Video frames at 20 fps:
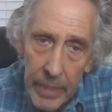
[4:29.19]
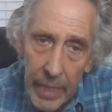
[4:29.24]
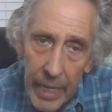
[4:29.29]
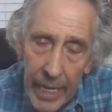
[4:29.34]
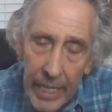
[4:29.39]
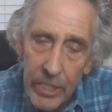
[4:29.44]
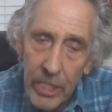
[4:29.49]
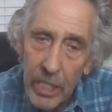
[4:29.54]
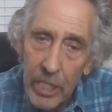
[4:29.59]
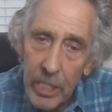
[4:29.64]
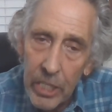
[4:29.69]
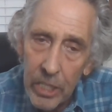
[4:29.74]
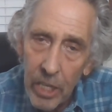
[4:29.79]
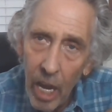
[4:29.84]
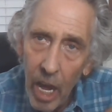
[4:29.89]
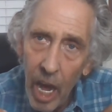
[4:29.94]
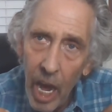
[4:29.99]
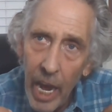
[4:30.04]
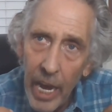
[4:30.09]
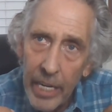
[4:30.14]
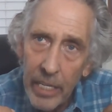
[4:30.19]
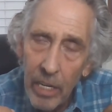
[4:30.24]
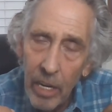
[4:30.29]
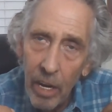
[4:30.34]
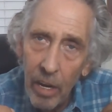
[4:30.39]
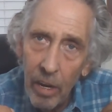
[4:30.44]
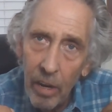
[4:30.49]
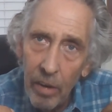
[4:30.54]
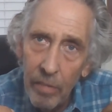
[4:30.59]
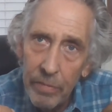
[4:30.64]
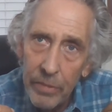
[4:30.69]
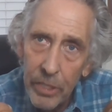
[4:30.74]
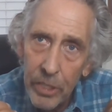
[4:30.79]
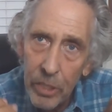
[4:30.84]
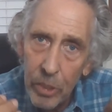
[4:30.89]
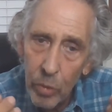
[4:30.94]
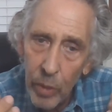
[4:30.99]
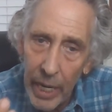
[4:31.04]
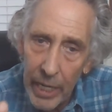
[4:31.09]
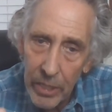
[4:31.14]
it's a sign of
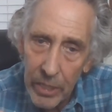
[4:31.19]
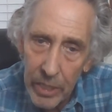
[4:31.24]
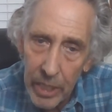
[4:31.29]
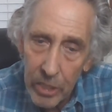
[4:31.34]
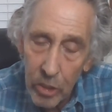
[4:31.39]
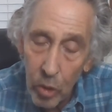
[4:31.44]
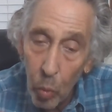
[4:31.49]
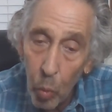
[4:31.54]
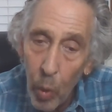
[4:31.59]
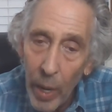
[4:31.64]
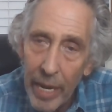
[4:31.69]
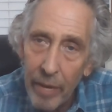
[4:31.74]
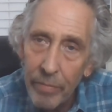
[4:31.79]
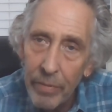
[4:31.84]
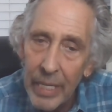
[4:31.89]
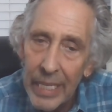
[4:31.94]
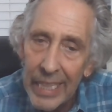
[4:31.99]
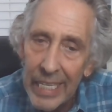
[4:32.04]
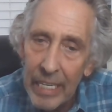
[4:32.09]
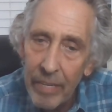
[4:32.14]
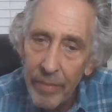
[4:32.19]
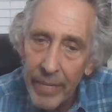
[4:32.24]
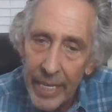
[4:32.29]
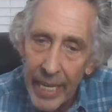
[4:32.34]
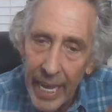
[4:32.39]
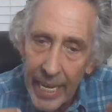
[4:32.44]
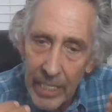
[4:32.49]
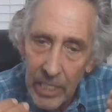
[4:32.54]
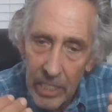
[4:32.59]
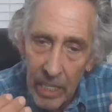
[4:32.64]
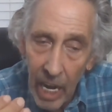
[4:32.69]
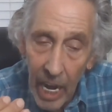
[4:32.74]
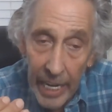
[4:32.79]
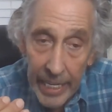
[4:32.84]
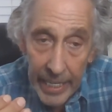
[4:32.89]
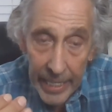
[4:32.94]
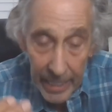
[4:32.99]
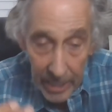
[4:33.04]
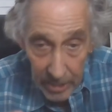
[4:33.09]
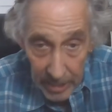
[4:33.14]
stress. It's a way of relieving
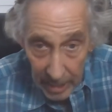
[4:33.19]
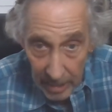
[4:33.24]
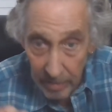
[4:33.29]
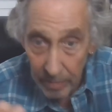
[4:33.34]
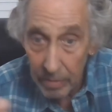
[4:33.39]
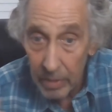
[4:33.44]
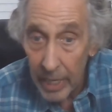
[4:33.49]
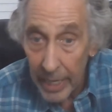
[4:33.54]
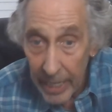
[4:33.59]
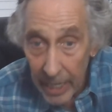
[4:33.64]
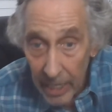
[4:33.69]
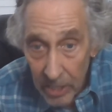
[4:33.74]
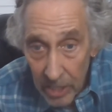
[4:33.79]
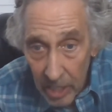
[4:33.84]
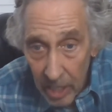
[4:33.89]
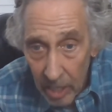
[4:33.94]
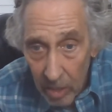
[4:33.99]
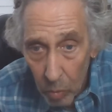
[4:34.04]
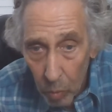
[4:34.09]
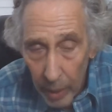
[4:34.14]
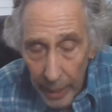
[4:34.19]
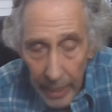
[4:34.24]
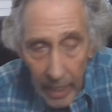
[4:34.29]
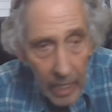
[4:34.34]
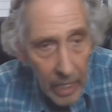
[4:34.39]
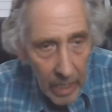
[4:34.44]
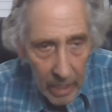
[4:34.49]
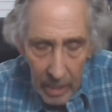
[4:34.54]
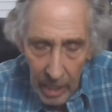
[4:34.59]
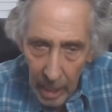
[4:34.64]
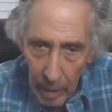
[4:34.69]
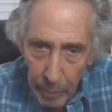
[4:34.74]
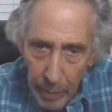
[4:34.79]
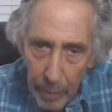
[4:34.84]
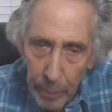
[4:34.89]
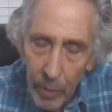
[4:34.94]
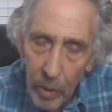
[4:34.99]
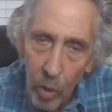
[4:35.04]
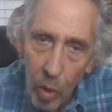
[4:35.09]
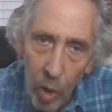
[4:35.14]
anxiety. Excessive licking is another way. A lot of
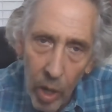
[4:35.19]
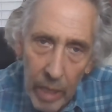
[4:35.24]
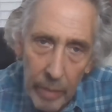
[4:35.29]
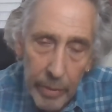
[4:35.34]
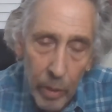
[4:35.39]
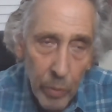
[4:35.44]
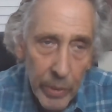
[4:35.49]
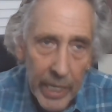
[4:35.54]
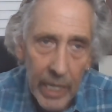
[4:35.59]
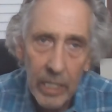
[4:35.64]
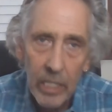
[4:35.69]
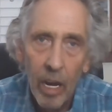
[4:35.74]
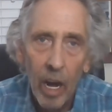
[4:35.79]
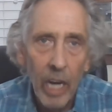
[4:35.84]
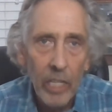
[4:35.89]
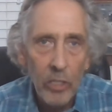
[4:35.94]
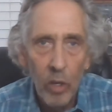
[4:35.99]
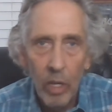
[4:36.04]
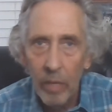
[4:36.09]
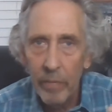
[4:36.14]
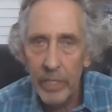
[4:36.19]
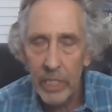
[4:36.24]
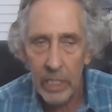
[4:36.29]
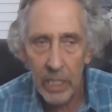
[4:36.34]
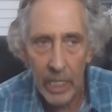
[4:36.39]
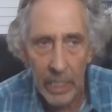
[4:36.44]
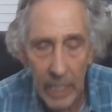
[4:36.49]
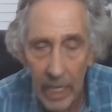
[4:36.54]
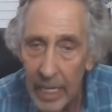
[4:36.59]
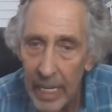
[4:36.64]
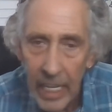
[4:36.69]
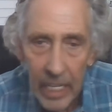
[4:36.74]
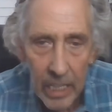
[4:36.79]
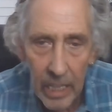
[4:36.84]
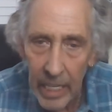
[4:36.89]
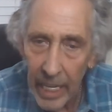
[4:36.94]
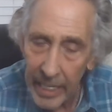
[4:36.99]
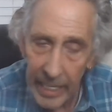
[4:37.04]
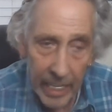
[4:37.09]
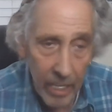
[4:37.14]
people calling me with their dogs all of a sudden
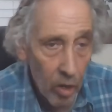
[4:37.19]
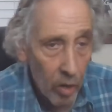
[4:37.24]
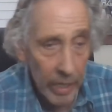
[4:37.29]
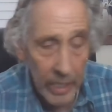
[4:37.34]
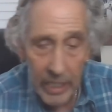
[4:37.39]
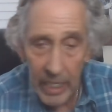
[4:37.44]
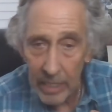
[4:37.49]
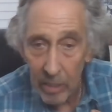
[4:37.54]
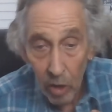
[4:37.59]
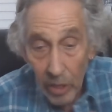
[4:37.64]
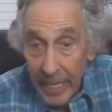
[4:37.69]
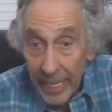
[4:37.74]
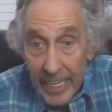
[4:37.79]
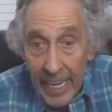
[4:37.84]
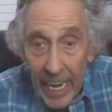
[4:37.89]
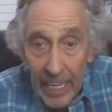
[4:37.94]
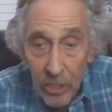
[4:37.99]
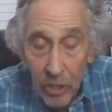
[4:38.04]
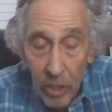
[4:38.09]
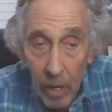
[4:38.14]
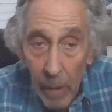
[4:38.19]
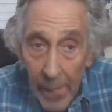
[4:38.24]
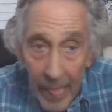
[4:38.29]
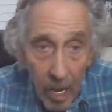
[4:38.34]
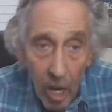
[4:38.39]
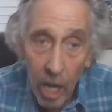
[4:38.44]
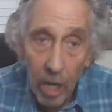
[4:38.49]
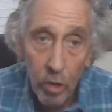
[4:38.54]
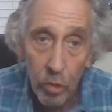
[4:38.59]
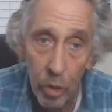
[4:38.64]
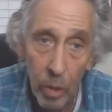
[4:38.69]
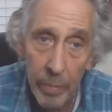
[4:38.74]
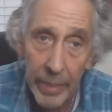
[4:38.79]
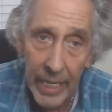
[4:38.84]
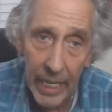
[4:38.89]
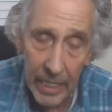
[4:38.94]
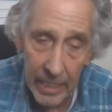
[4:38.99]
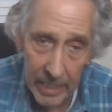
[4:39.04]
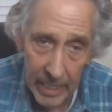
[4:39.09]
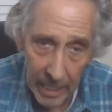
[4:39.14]
licking or their cats are grooming
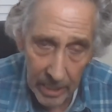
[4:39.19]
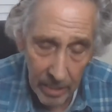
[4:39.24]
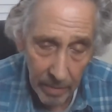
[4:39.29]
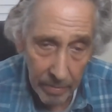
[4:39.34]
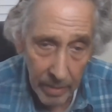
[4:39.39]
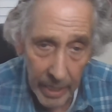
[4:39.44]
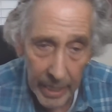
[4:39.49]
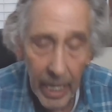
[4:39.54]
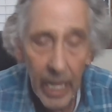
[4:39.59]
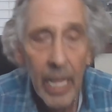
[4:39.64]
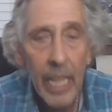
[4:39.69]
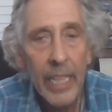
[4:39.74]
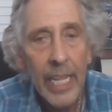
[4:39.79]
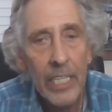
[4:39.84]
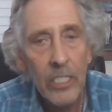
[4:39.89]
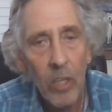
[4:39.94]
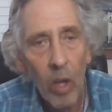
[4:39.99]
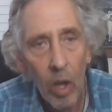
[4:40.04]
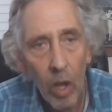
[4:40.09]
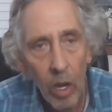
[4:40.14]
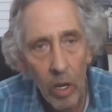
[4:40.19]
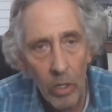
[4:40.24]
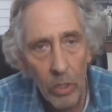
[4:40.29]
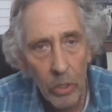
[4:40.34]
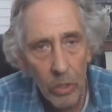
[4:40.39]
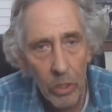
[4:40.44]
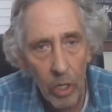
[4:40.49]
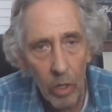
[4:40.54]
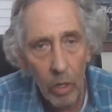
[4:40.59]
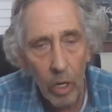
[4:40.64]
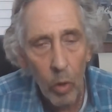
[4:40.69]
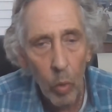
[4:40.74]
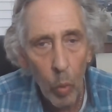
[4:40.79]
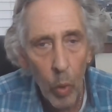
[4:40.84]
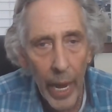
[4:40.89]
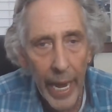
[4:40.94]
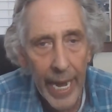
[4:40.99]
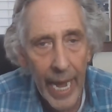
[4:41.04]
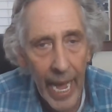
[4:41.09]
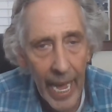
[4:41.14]
excessively. That's also a
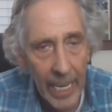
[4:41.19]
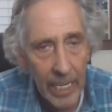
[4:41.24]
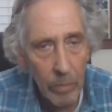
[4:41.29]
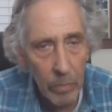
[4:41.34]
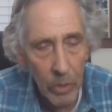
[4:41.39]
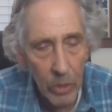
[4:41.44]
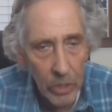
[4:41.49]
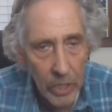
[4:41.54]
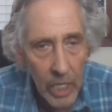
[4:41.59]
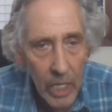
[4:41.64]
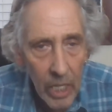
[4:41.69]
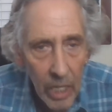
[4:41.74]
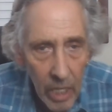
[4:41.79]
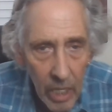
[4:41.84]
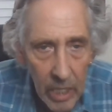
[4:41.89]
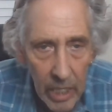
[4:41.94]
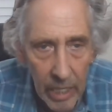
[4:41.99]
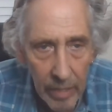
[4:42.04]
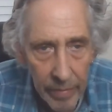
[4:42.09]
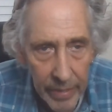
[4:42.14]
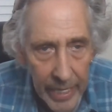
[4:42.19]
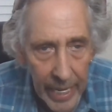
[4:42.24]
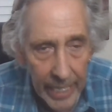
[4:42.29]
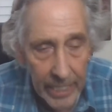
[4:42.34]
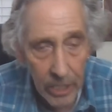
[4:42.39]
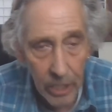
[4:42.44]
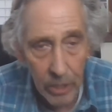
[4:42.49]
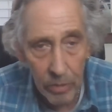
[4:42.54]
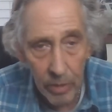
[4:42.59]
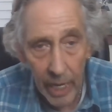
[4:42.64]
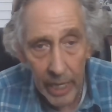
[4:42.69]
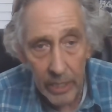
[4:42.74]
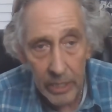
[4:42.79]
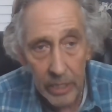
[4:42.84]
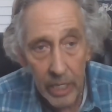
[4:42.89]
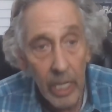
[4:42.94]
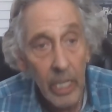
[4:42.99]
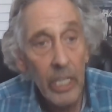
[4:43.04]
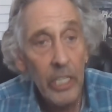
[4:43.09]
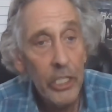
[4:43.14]
way animals alleviate stress.
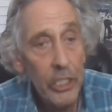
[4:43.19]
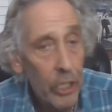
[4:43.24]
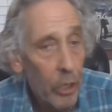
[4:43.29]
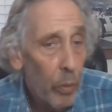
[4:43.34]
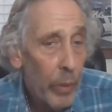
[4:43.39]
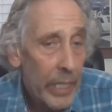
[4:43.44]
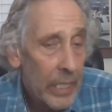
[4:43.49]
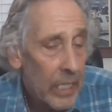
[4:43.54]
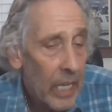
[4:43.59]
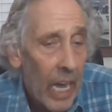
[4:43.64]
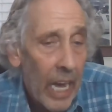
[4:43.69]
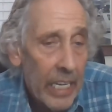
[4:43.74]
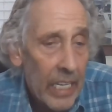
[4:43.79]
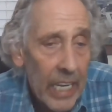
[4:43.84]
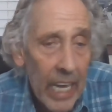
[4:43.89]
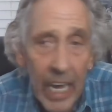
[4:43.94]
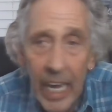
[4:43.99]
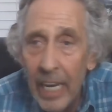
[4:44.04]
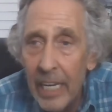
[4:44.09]
Chewing is kind of